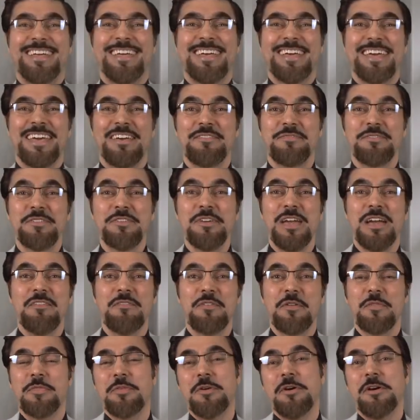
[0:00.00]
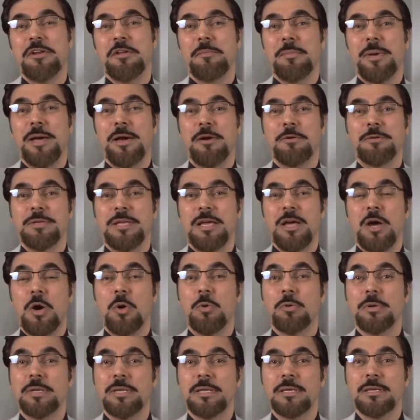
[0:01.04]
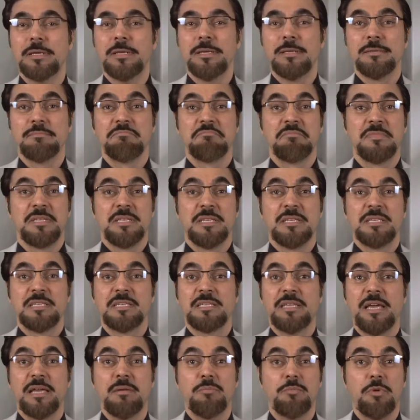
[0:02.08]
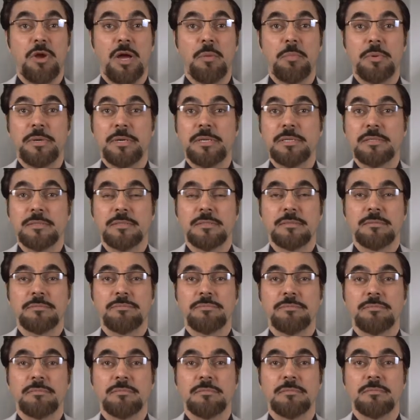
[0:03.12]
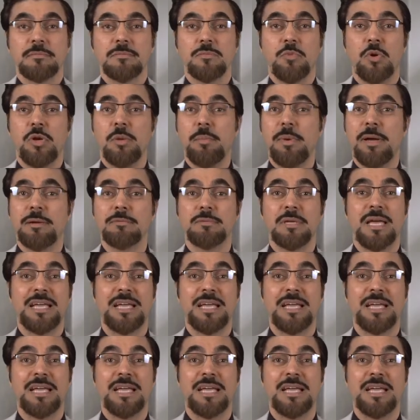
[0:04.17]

Have you ever thought about owning 10 properties? What about